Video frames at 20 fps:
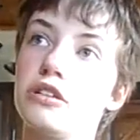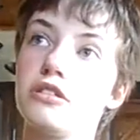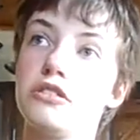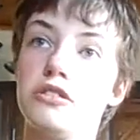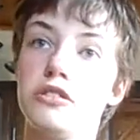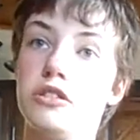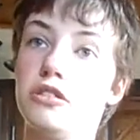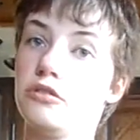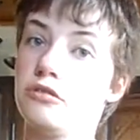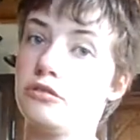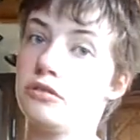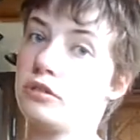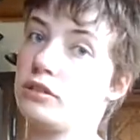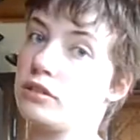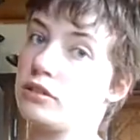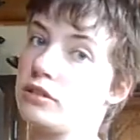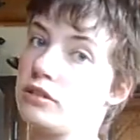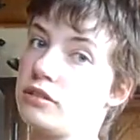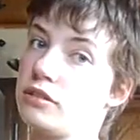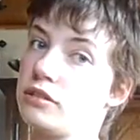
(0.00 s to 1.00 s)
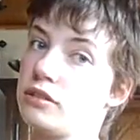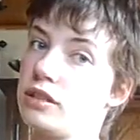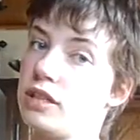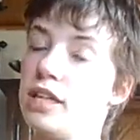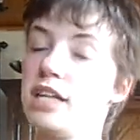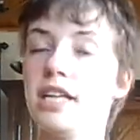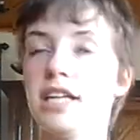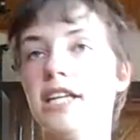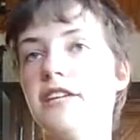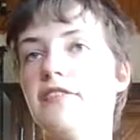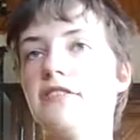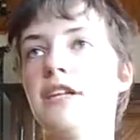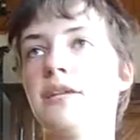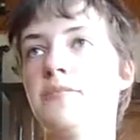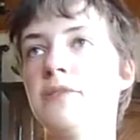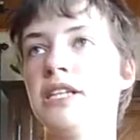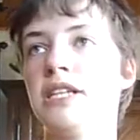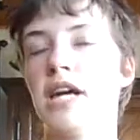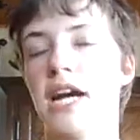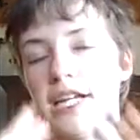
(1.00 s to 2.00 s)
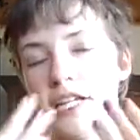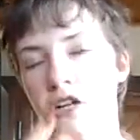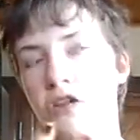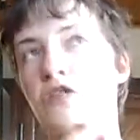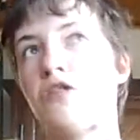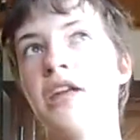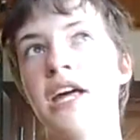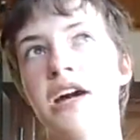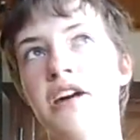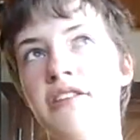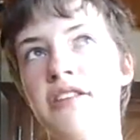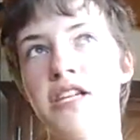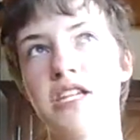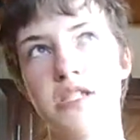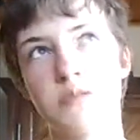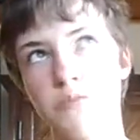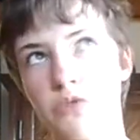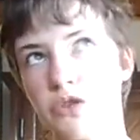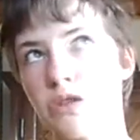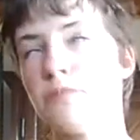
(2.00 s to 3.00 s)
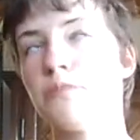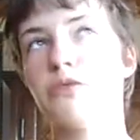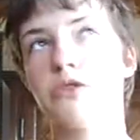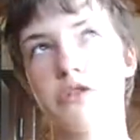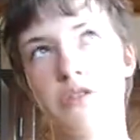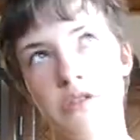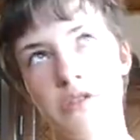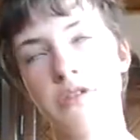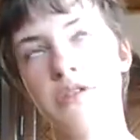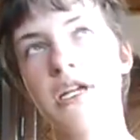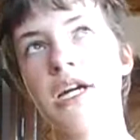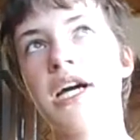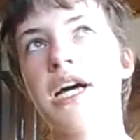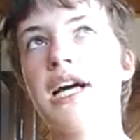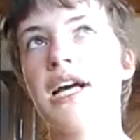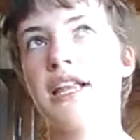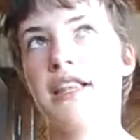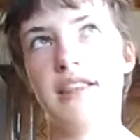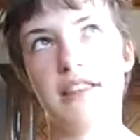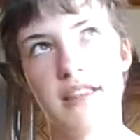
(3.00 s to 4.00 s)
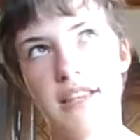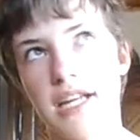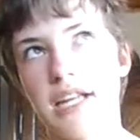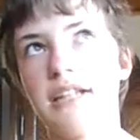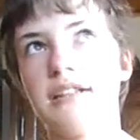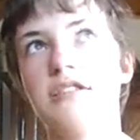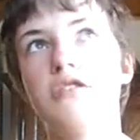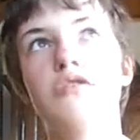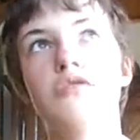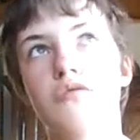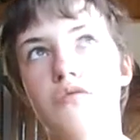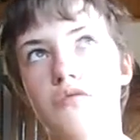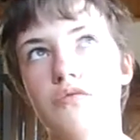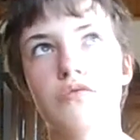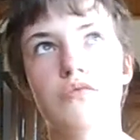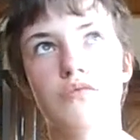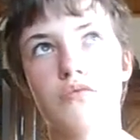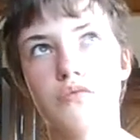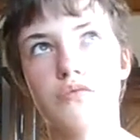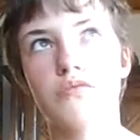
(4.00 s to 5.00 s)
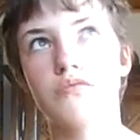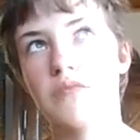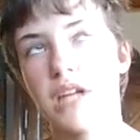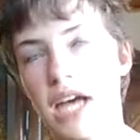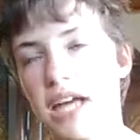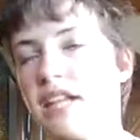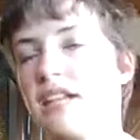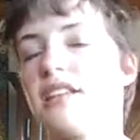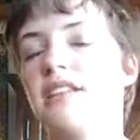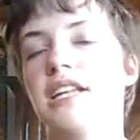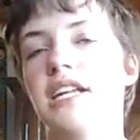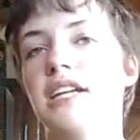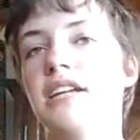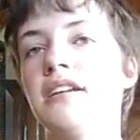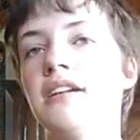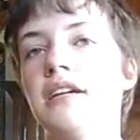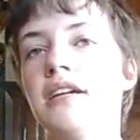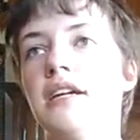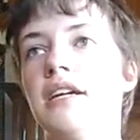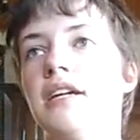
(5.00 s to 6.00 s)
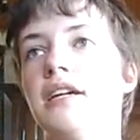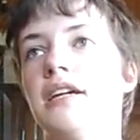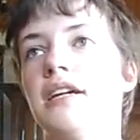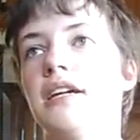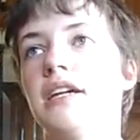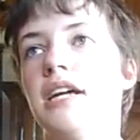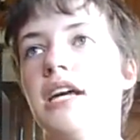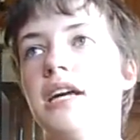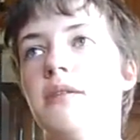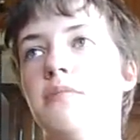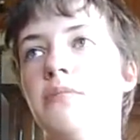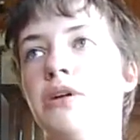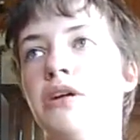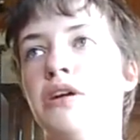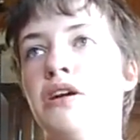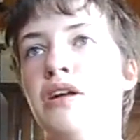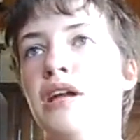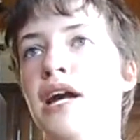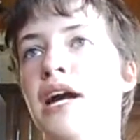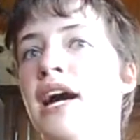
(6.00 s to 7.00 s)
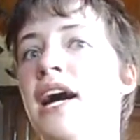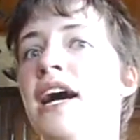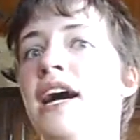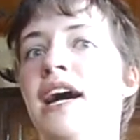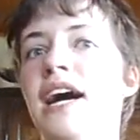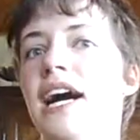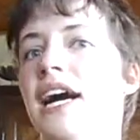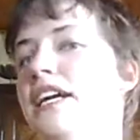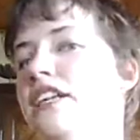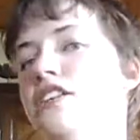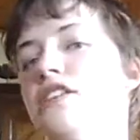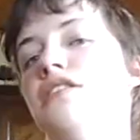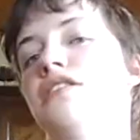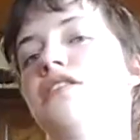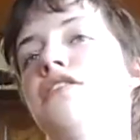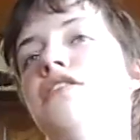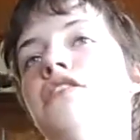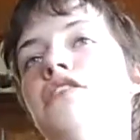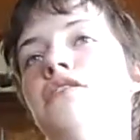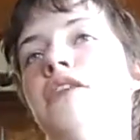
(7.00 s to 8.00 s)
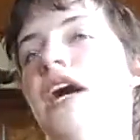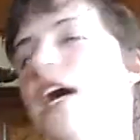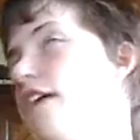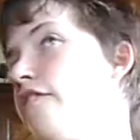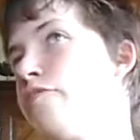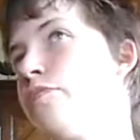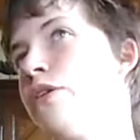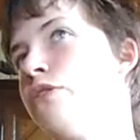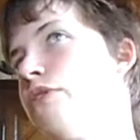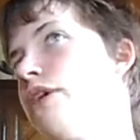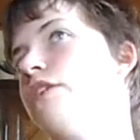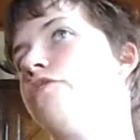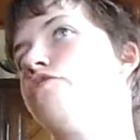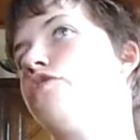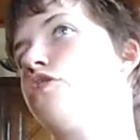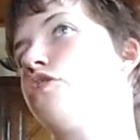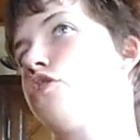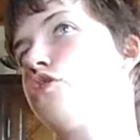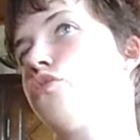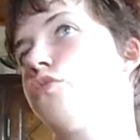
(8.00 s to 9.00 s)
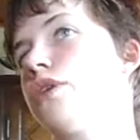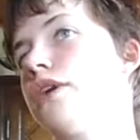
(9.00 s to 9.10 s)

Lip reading: soon. Even, I mean, I know health is more important than anything, but I just, you know, I've been waiting for